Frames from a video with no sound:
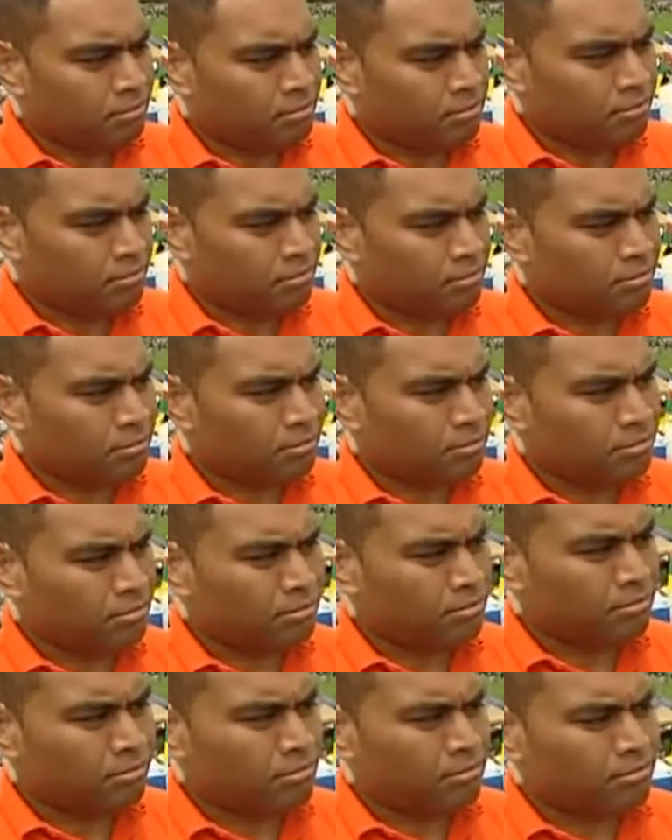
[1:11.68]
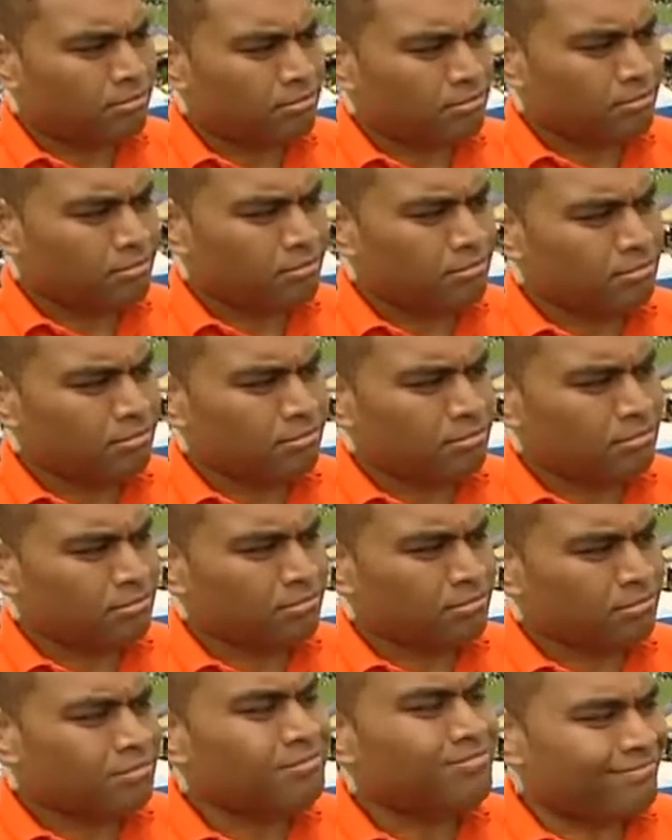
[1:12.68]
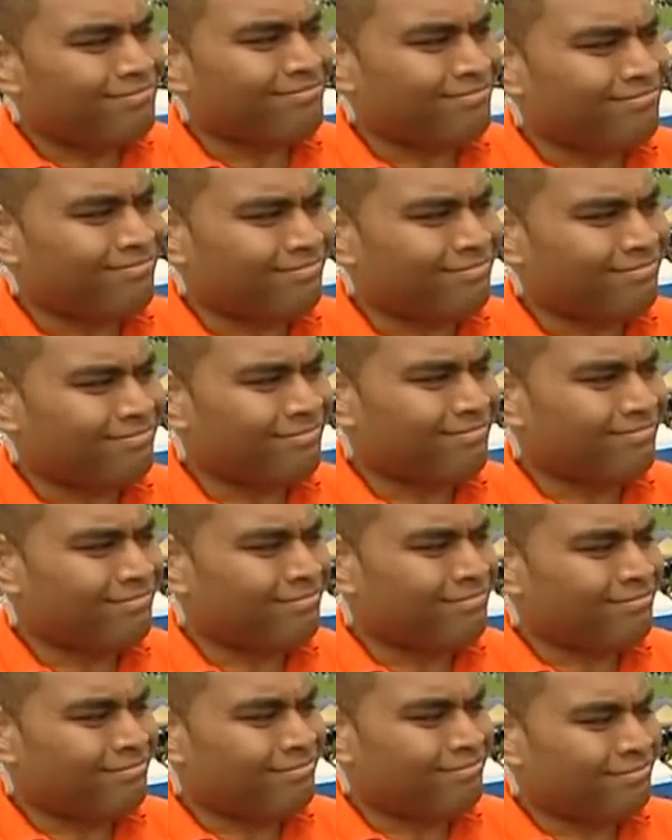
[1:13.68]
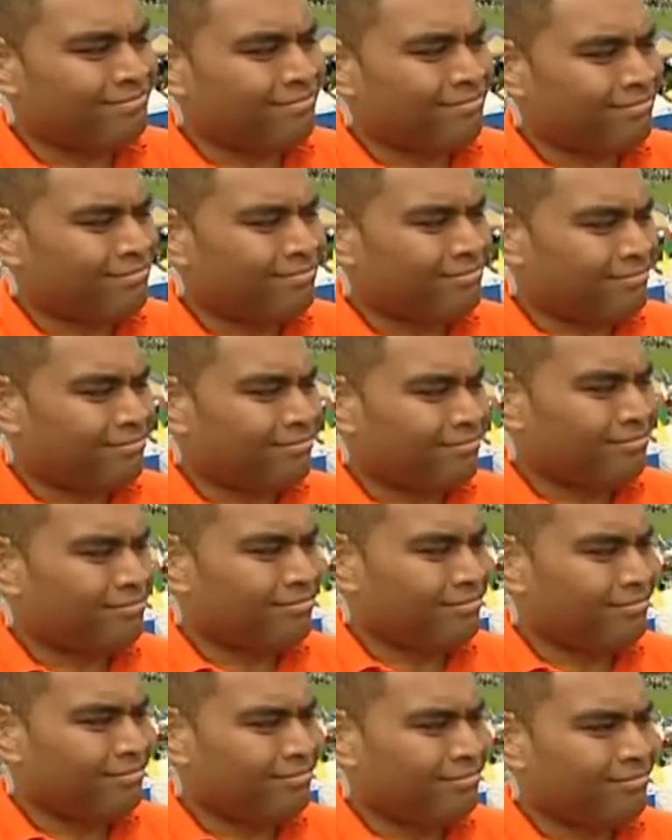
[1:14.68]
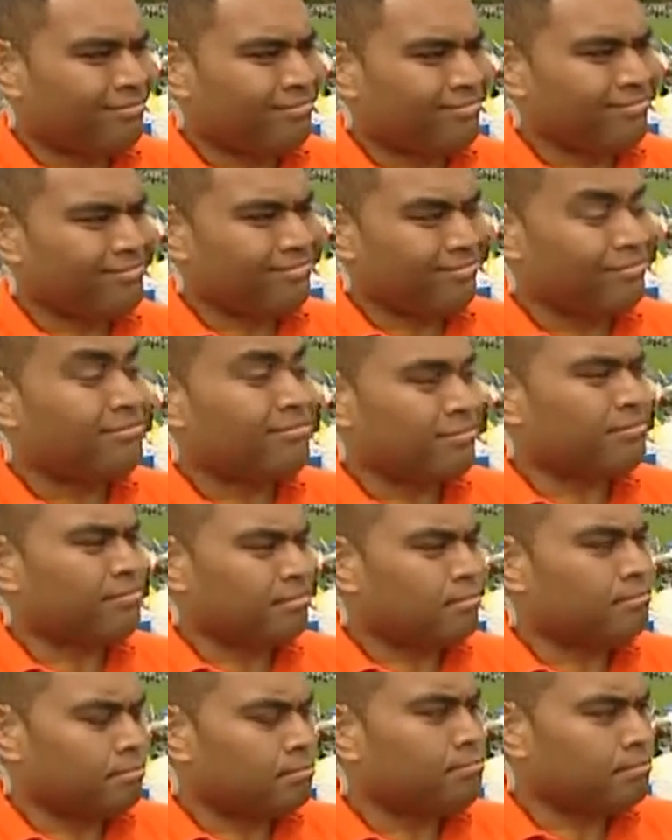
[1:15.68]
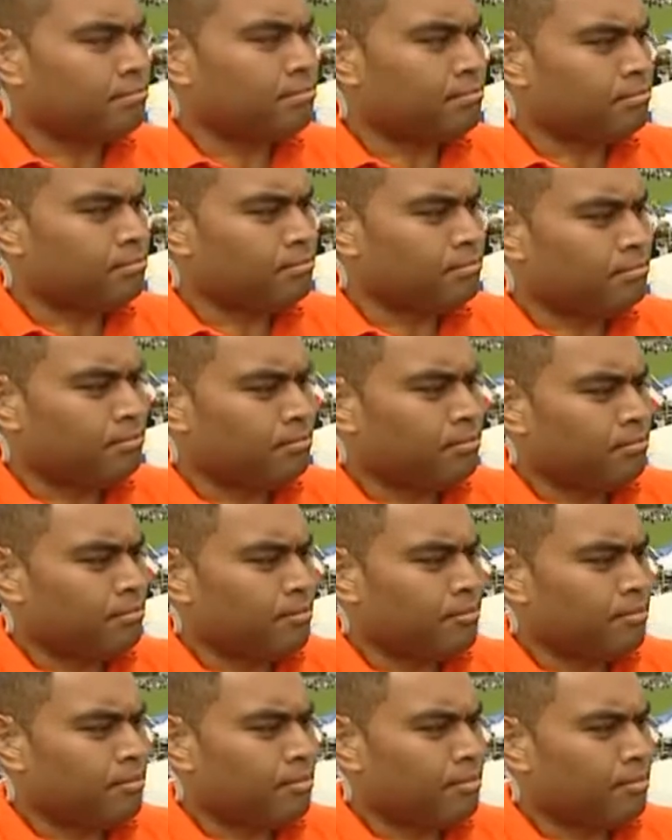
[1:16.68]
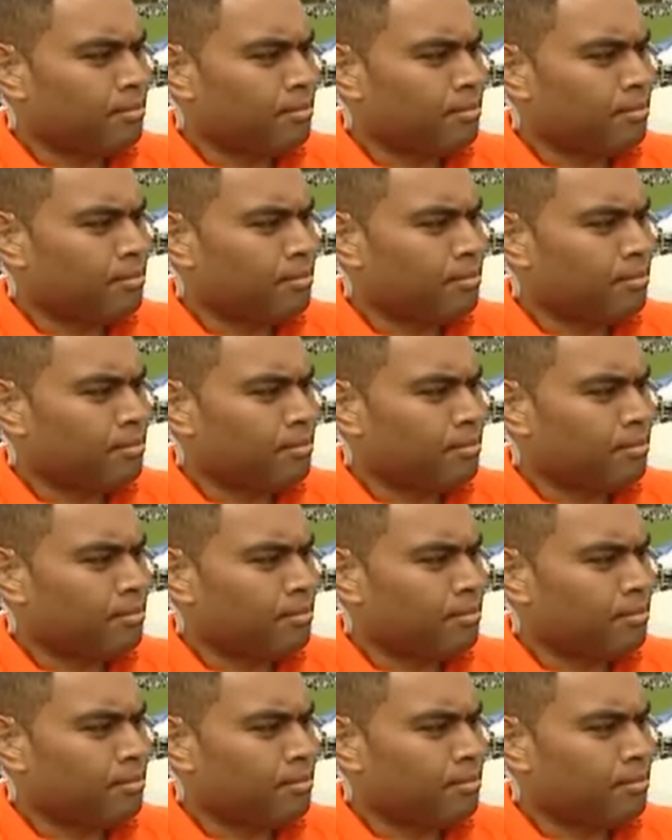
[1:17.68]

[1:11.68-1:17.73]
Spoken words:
The person shown says nothing.